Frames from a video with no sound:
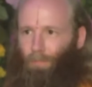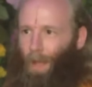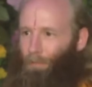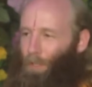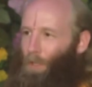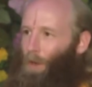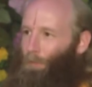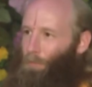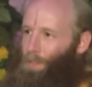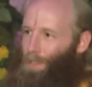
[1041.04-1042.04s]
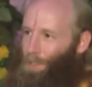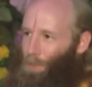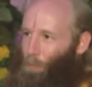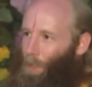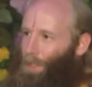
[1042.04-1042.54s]
having a
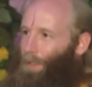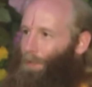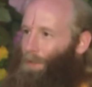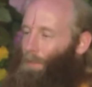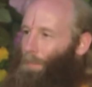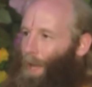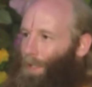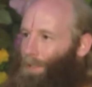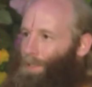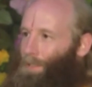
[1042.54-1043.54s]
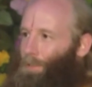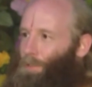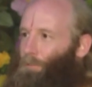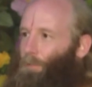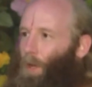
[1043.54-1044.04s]
conversation right there in the palace, and
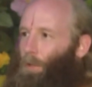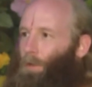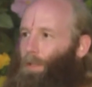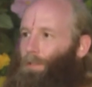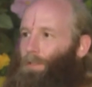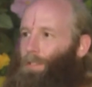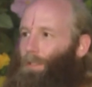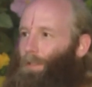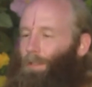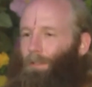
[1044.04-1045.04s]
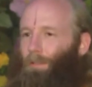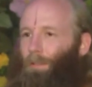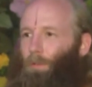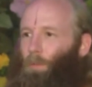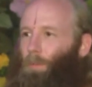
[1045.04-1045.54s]
his father had said that,
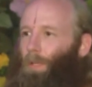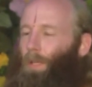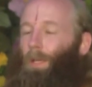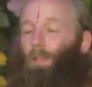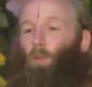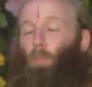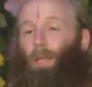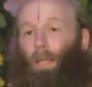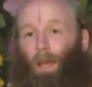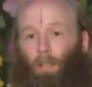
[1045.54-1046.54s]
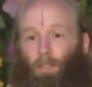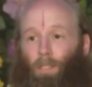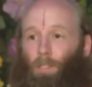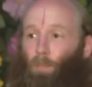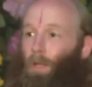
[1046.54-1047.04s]
nobody
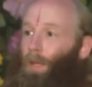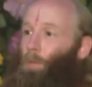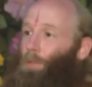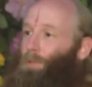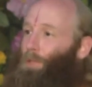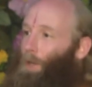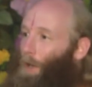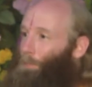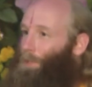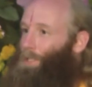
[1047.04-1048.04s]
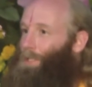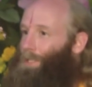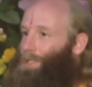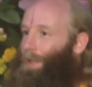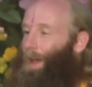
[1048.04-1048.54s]
else has been able to accomplish
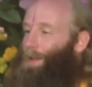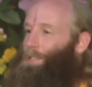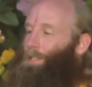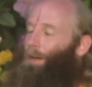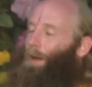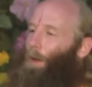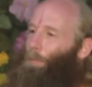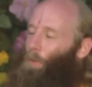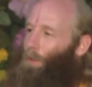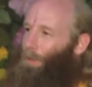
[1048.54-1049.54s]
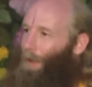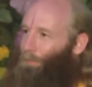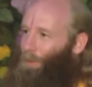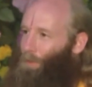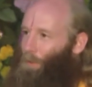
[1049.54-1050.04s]
this task. I'm going to
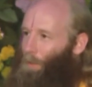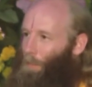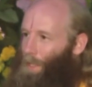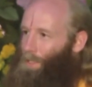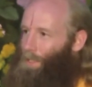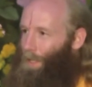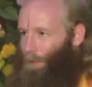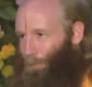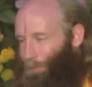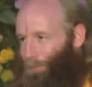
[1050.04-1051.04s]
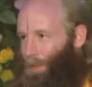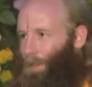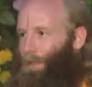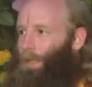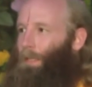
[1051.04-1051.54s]
have to do it myself.
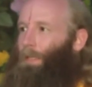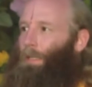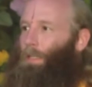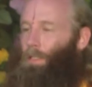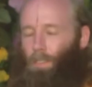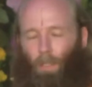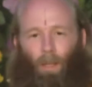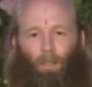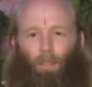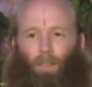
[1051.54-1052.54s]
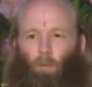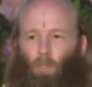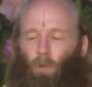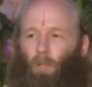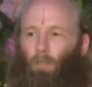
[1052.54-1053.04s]
He decided he
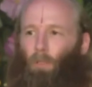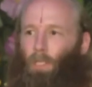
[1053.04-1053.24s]
was going to